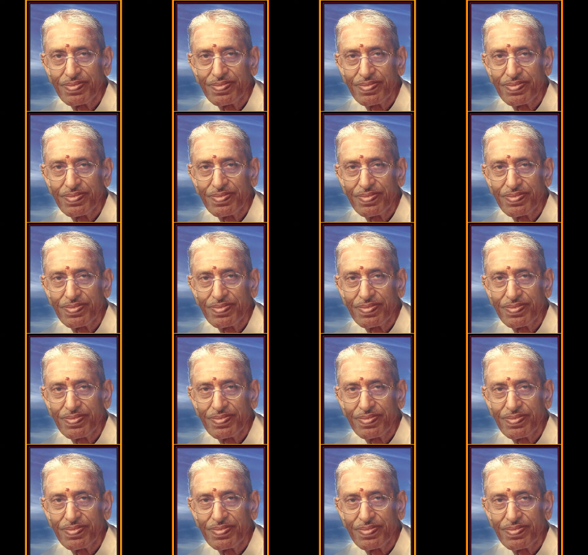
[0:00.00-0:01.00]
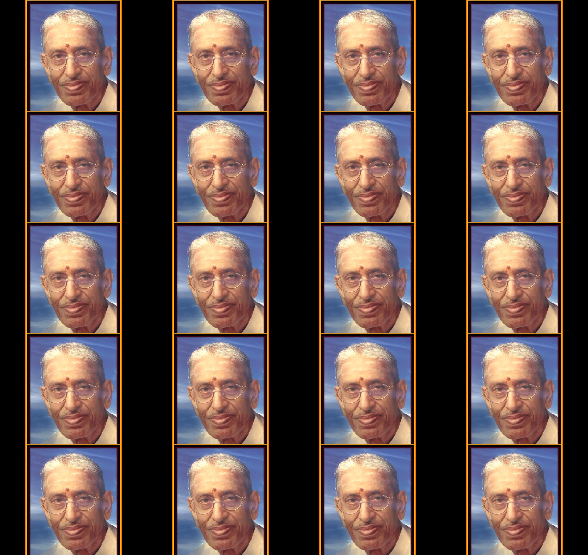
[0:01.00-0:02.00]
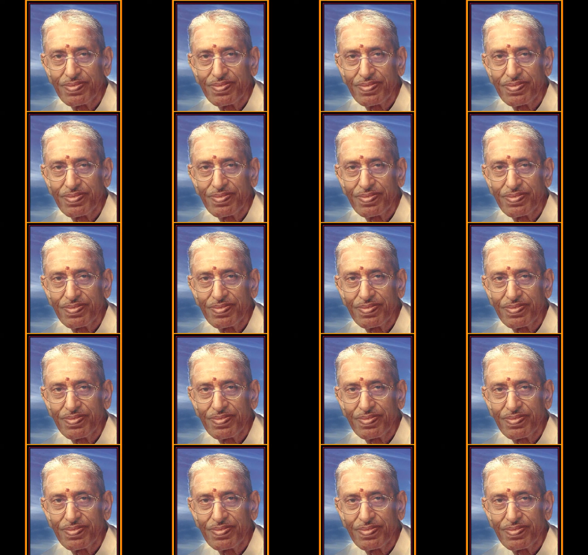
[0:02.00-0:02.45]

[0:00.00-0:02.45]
(no one is talking)